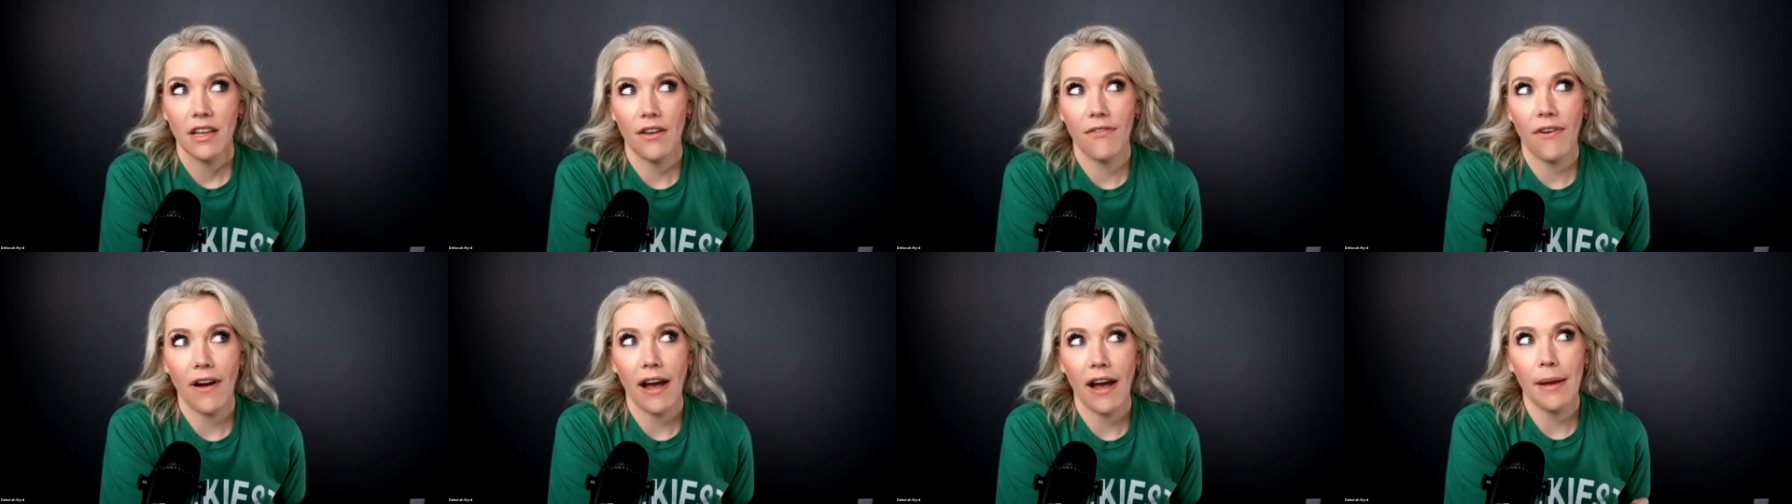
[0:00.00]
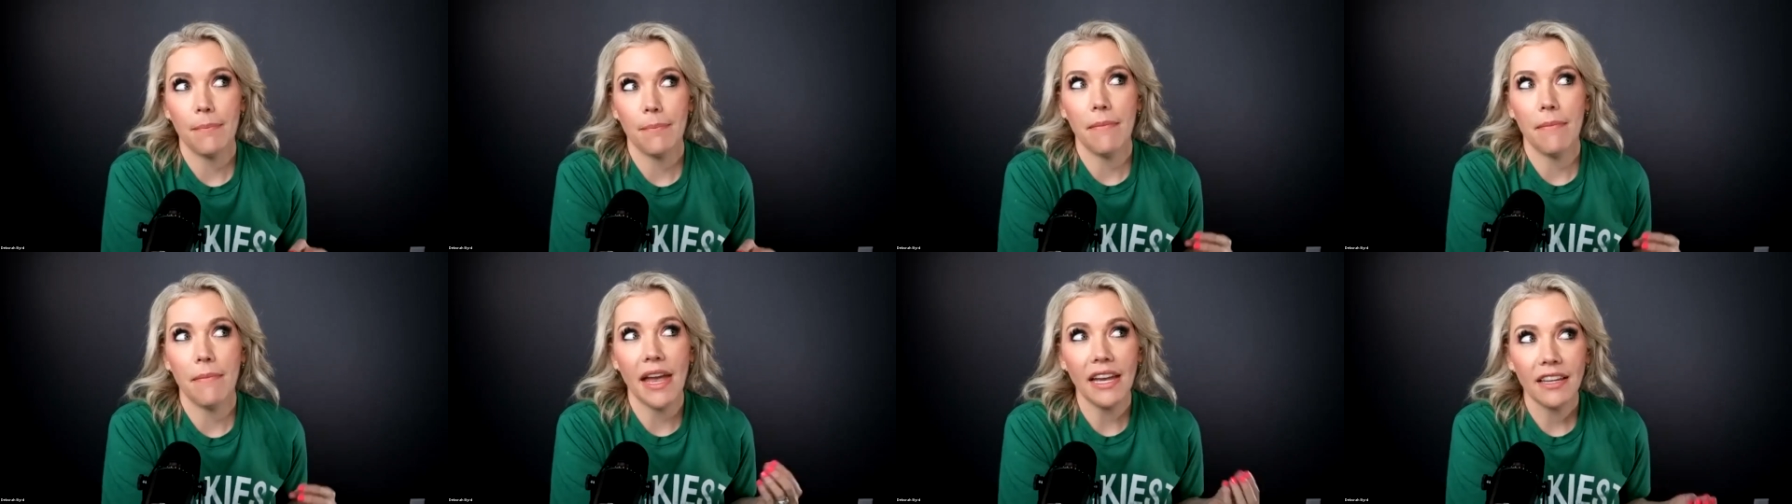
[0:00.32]
if
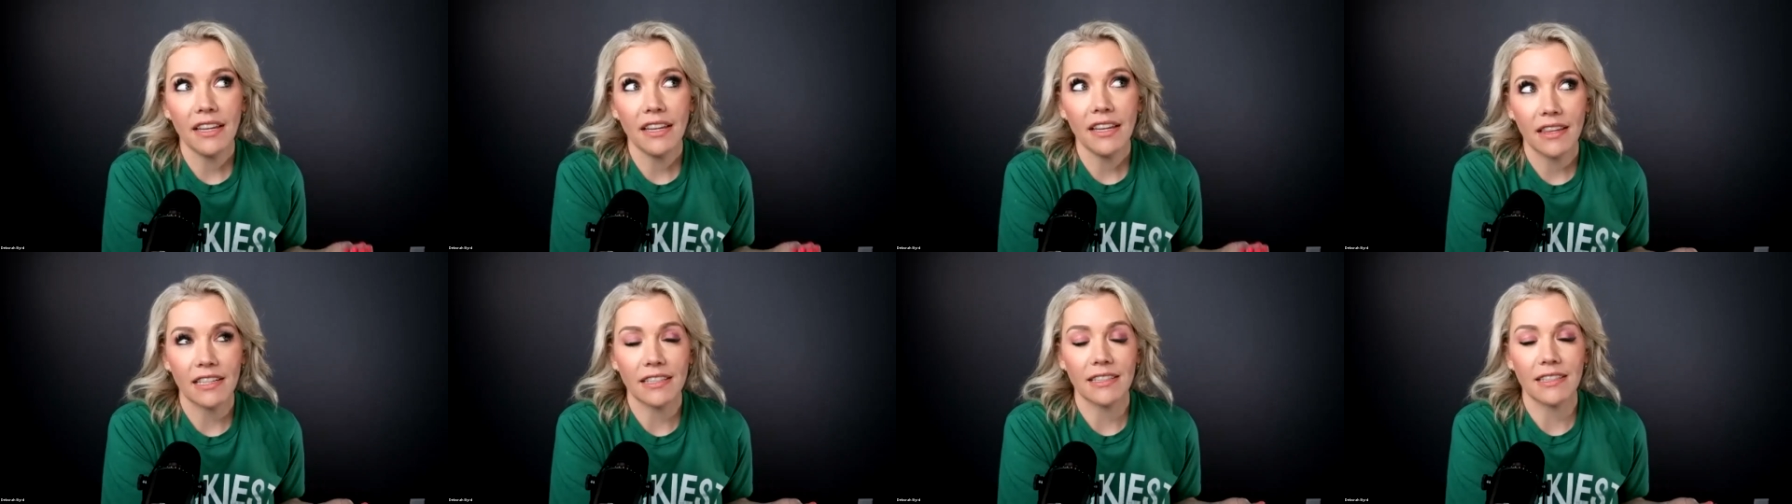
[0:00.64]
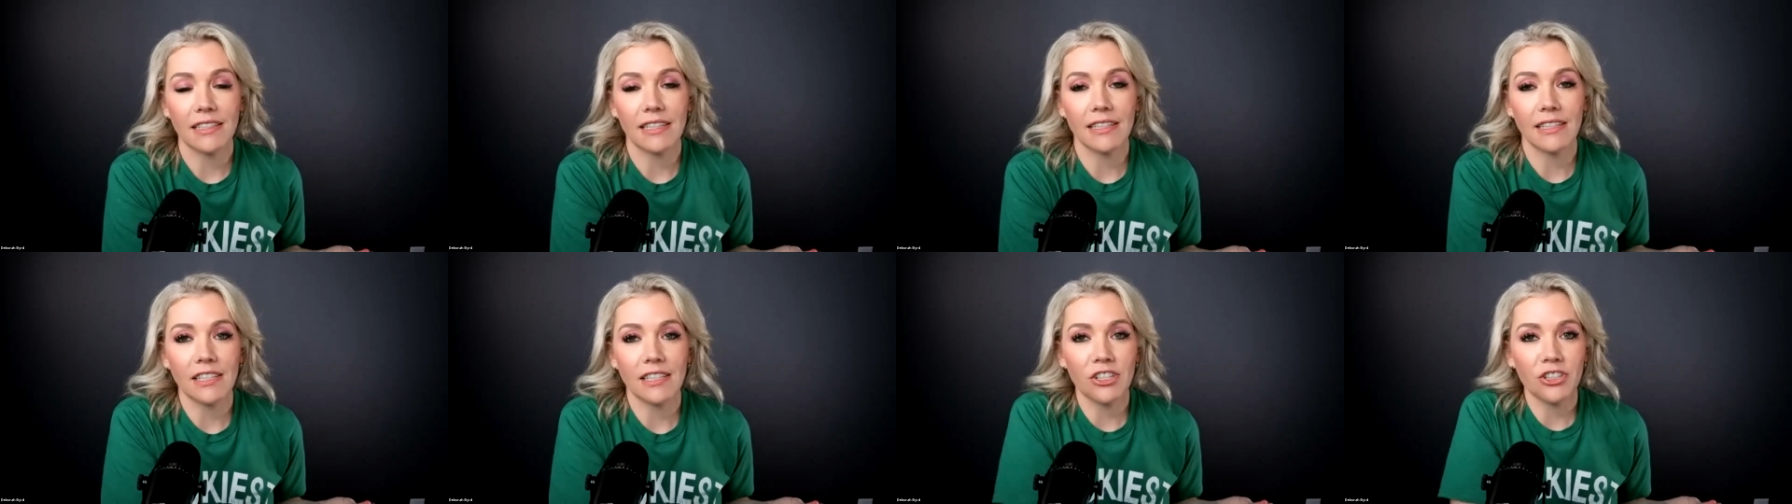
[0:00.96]
i make
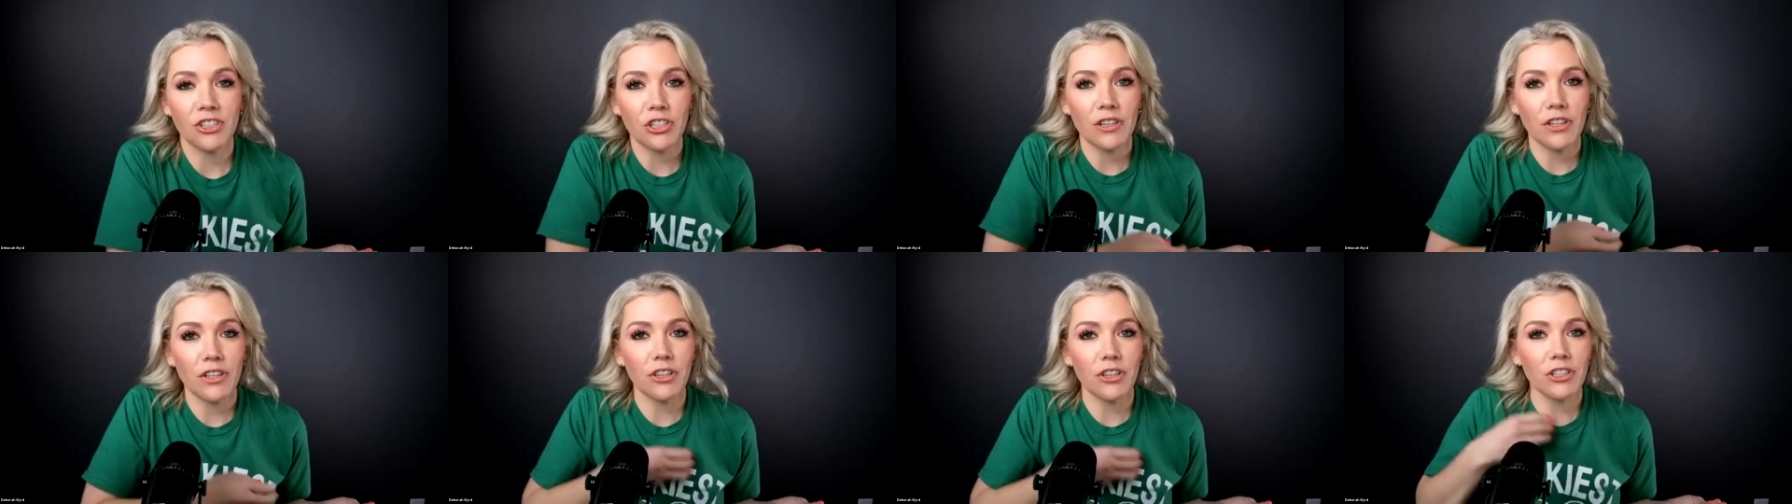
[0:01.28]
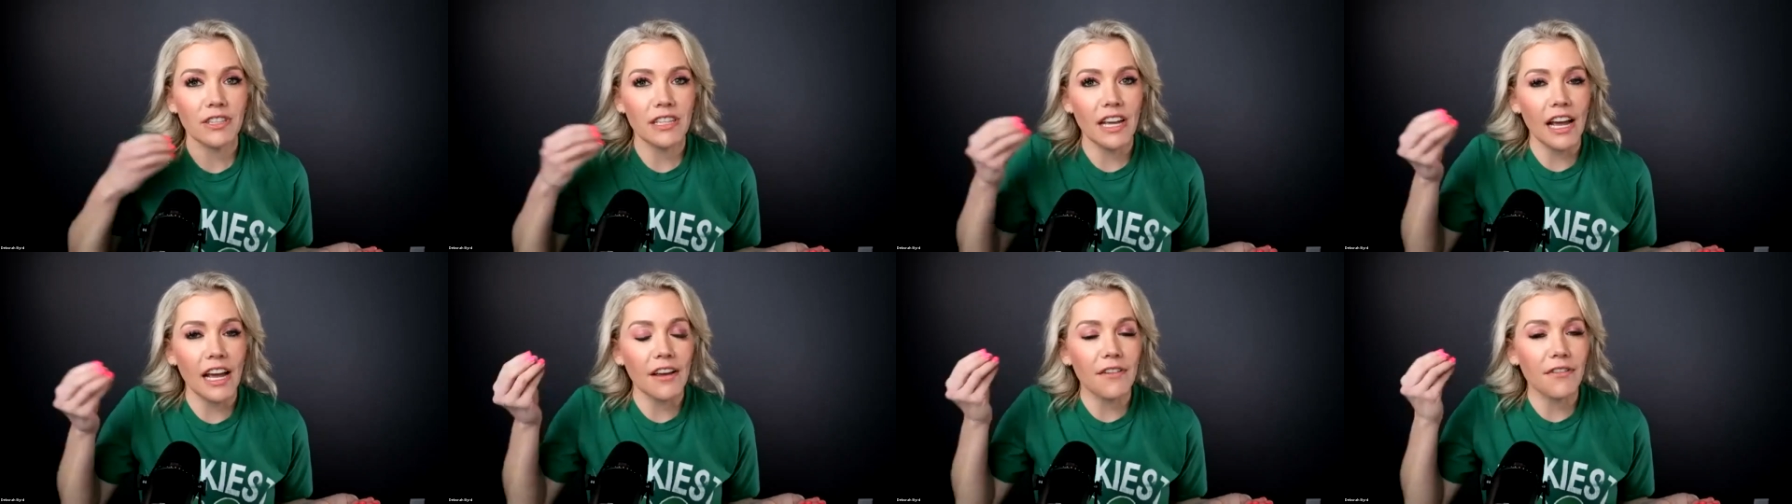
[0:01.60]
this decision
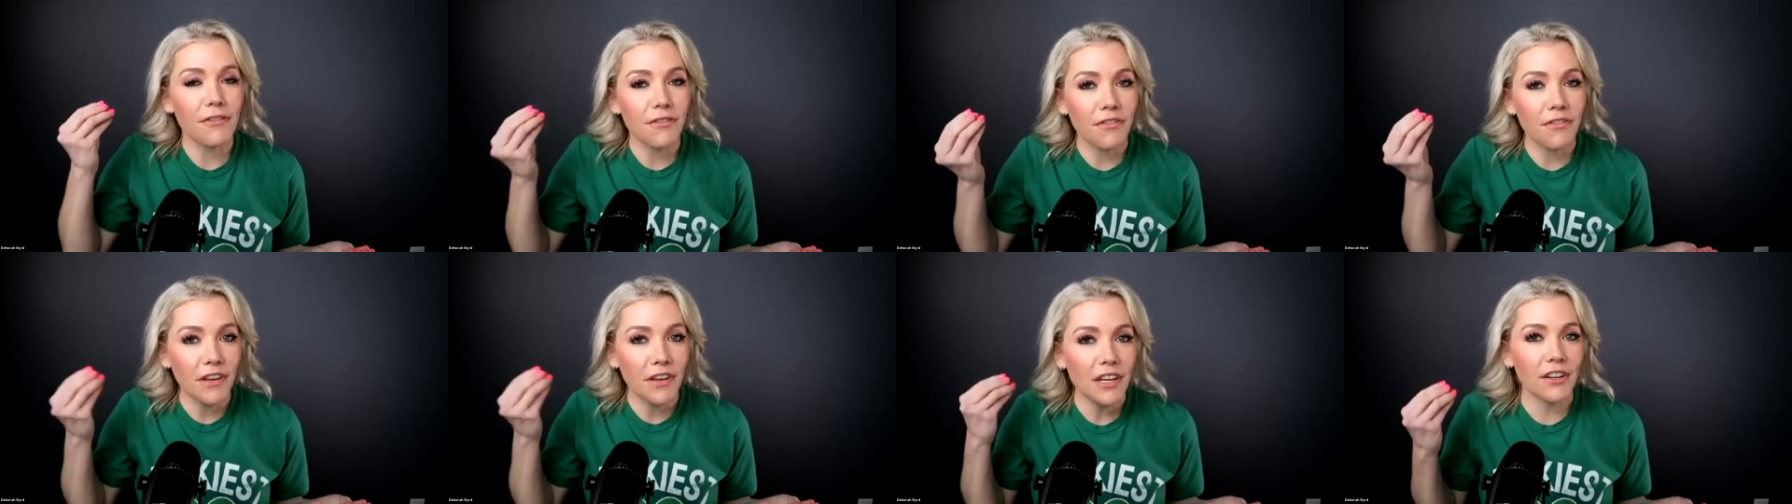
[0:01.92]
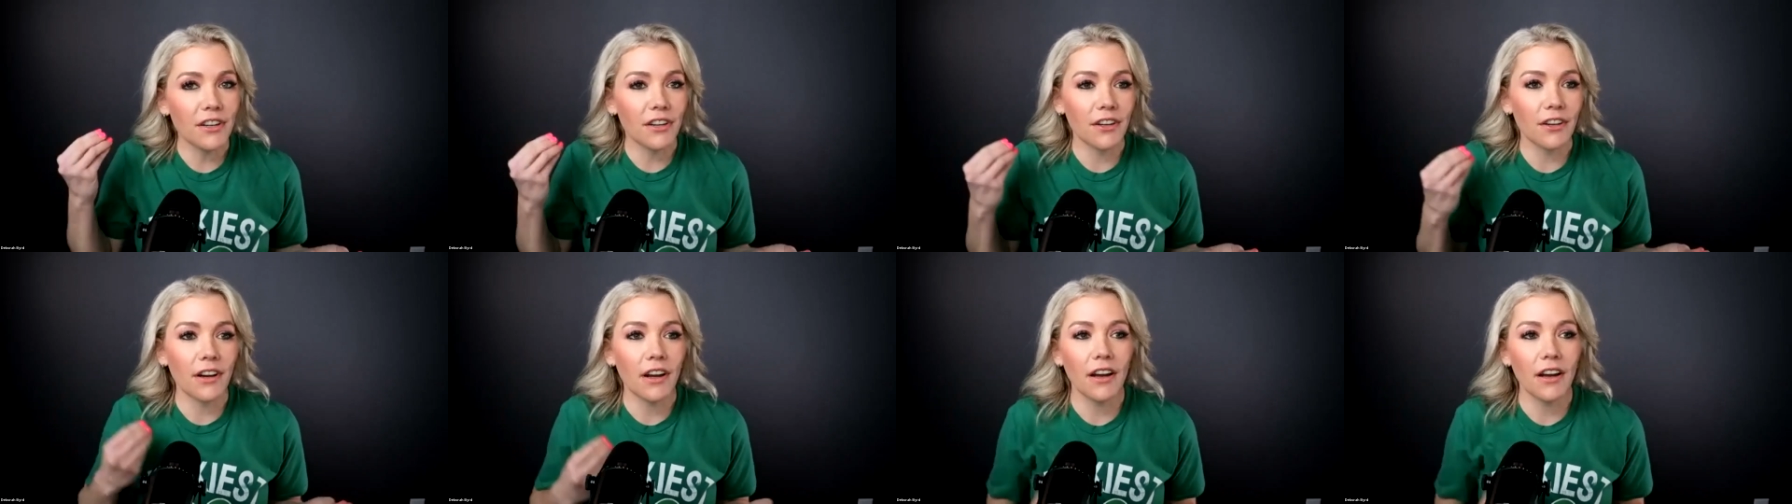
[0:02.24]
there's that
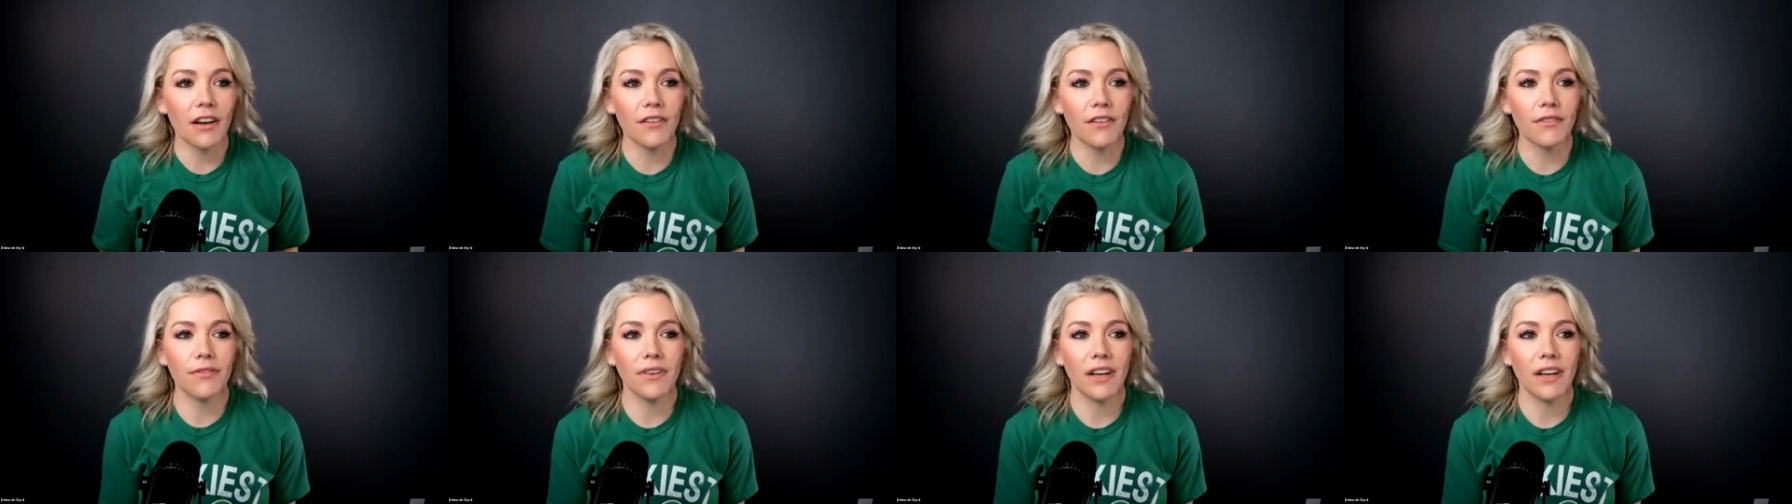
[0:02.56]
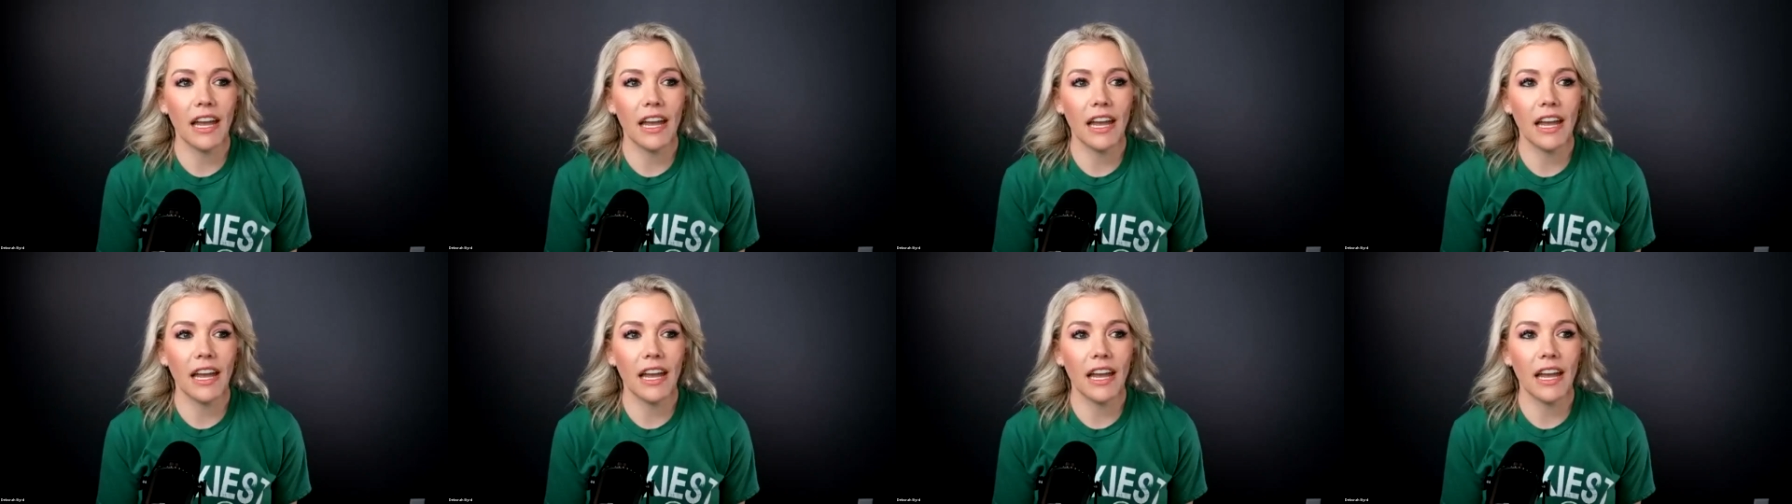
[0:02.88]
fear of